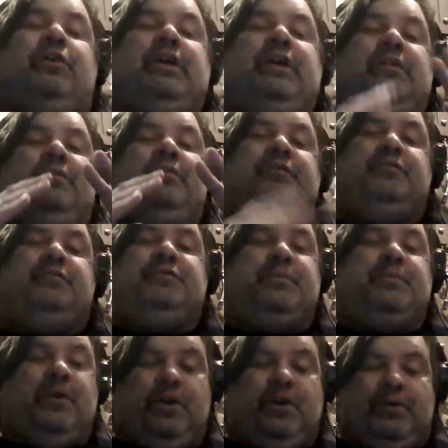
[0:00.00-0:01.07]
learn it
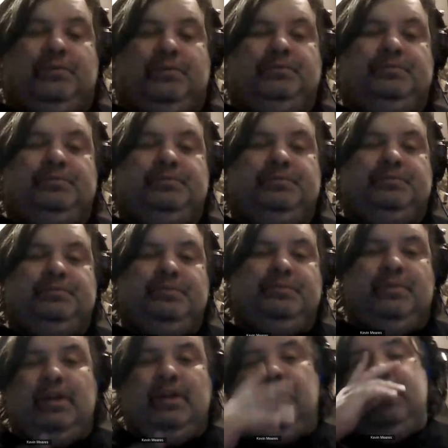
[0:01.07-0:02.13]
from her.
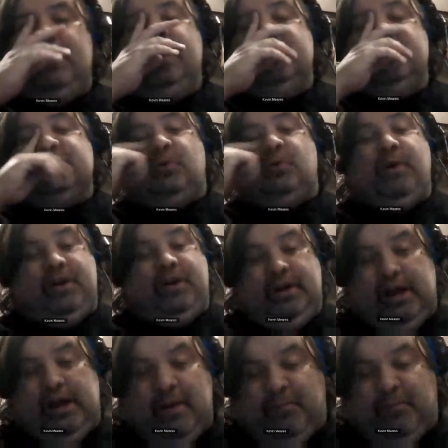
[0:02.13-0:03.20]
So where
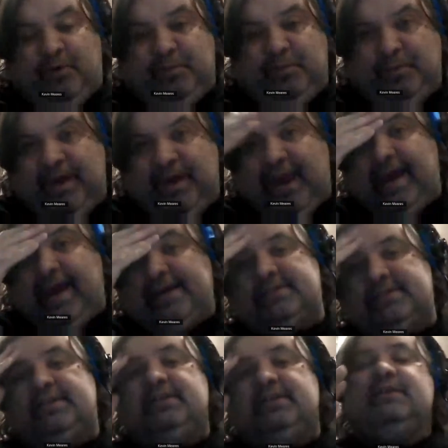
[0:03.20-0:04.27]
did it come from, you may
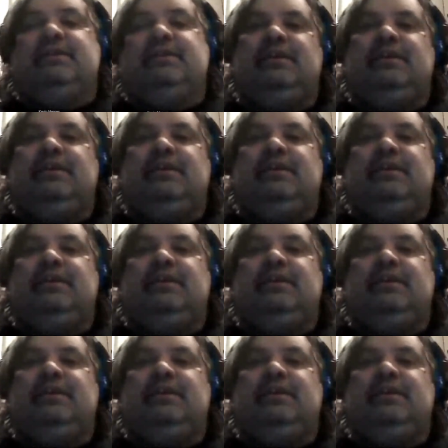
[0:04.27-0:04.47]
ask?